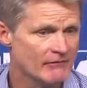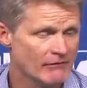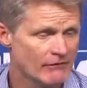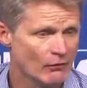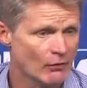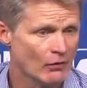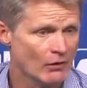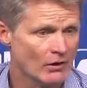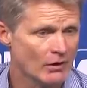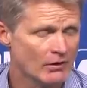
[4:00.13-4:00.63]

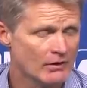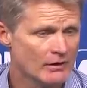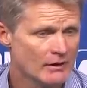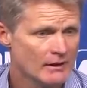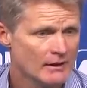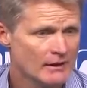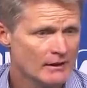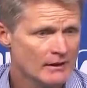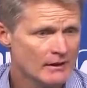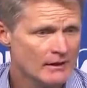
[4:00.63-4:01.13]
four.
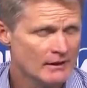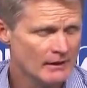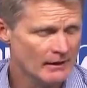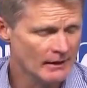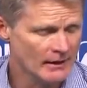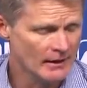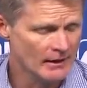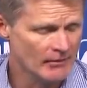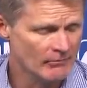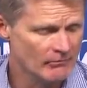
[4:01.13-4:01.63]

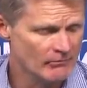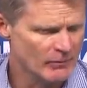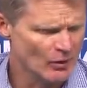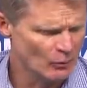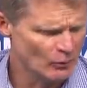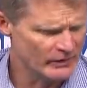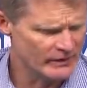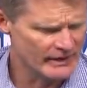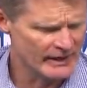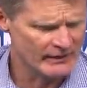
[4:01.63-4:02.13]
Um, but
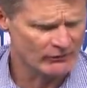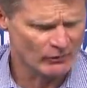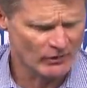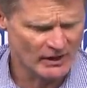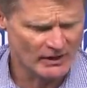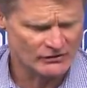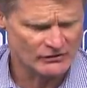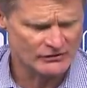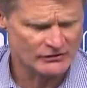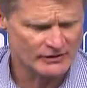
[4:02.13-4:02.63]
we got
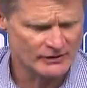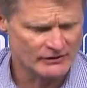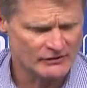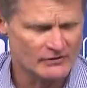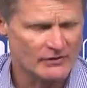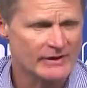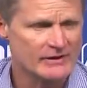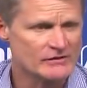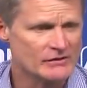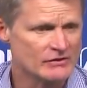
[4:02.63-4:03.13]
rushed in
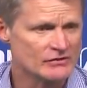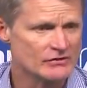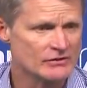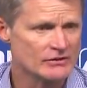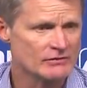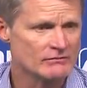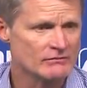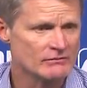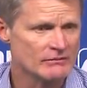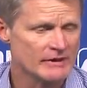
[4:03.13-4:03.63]

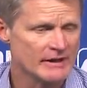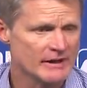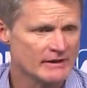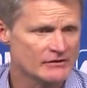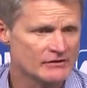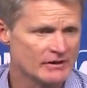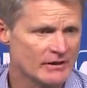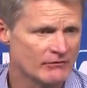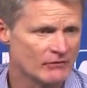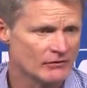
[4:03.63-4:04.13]
transition. We had
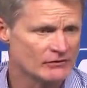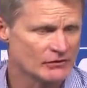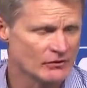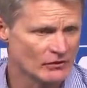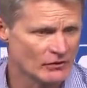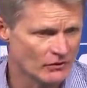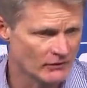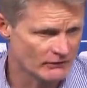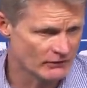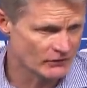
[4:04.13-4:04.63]
several
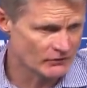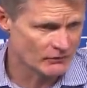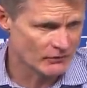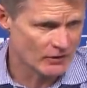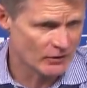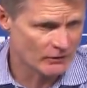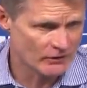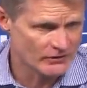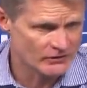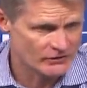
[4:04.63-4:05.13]
turnovers
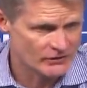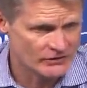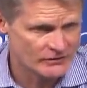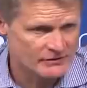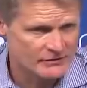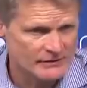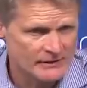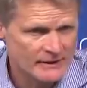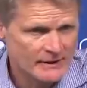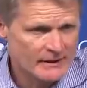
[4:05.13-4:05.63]
where we
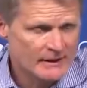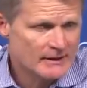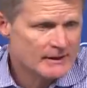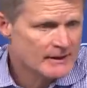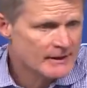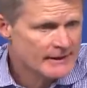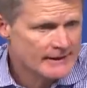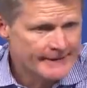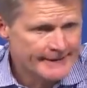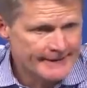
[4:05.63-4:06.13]
just
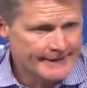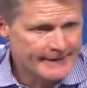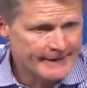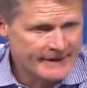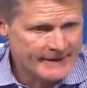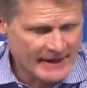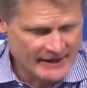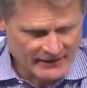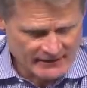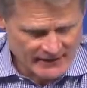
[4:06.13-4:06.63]
uh,
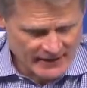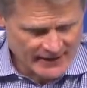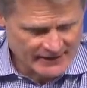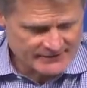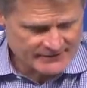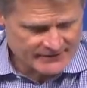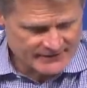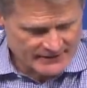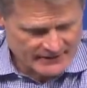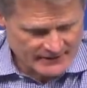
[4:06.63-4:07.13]
kind of
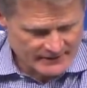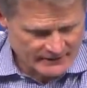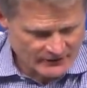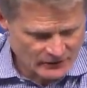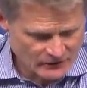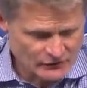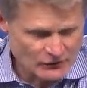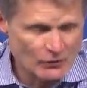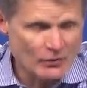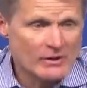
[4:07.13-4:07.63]
got uh, a
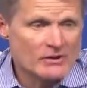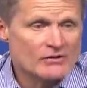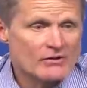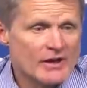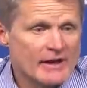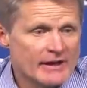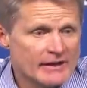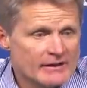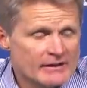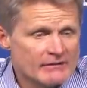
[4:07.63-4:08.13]
little too
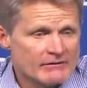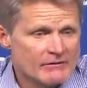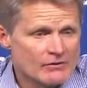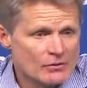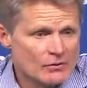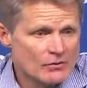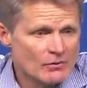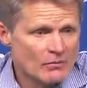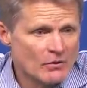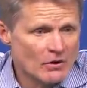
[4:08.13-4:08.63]
excited and
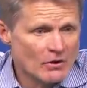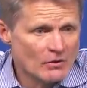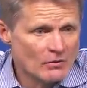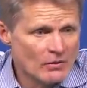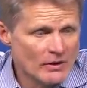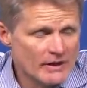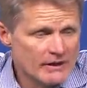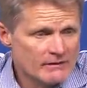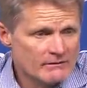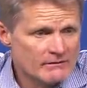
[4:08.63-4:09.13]
threw the ball
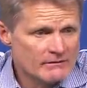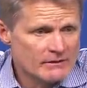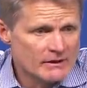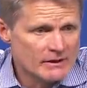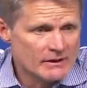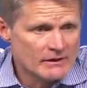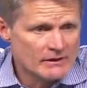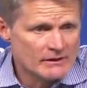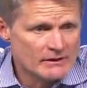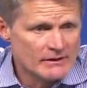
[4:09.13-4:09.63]
away.
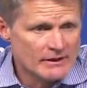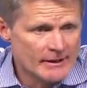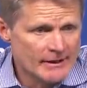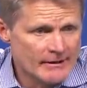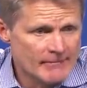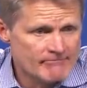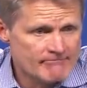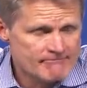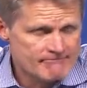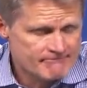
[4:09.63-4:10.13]
And
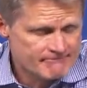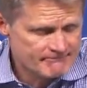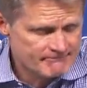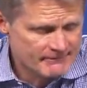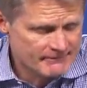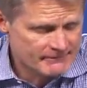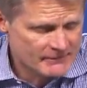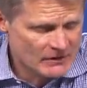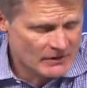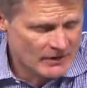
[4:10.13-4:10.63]
um,
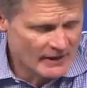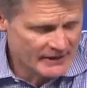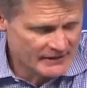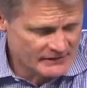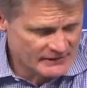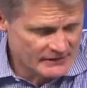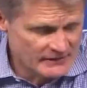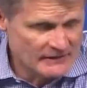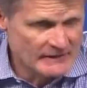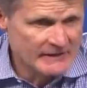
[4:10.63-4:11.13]
you know,
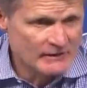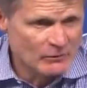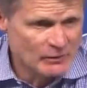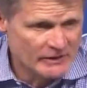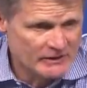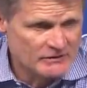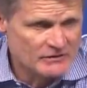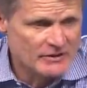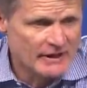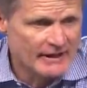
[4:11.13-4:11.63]
ideally
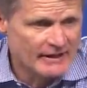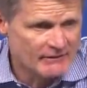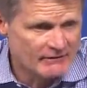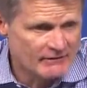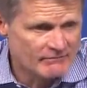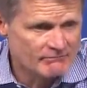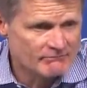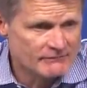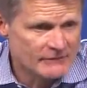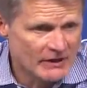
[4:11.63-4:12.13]
we take
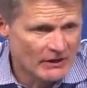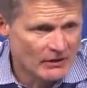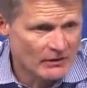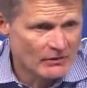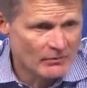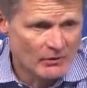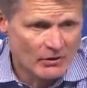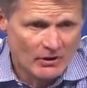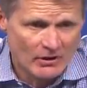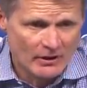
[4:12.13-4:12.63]
care of
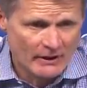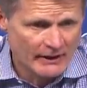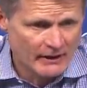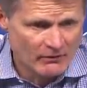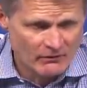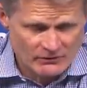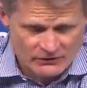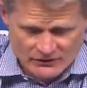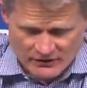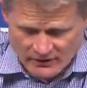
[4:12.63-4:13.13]
the ball. I
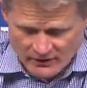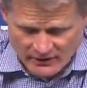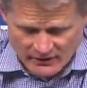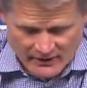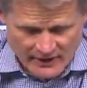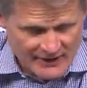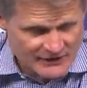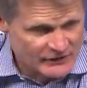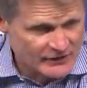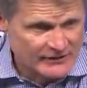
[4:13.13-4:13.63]
always tell our
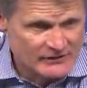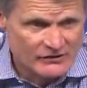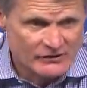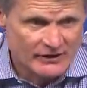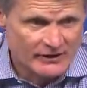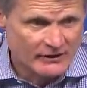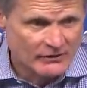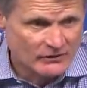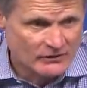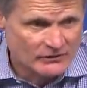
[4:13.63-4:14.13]
guys hit
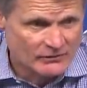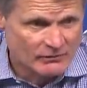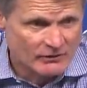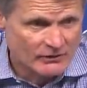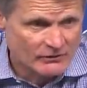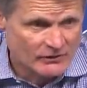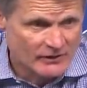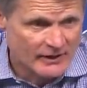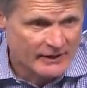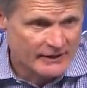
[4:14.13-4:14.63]
singles. We
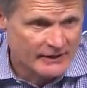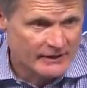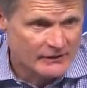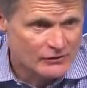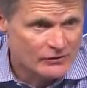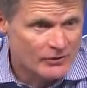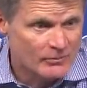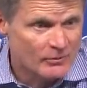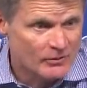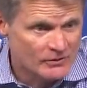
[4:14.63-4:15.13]
were trying to hit
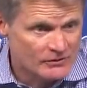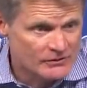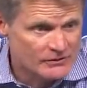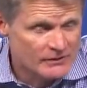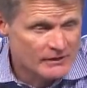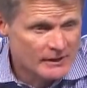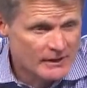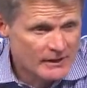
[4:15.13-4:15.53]
triples.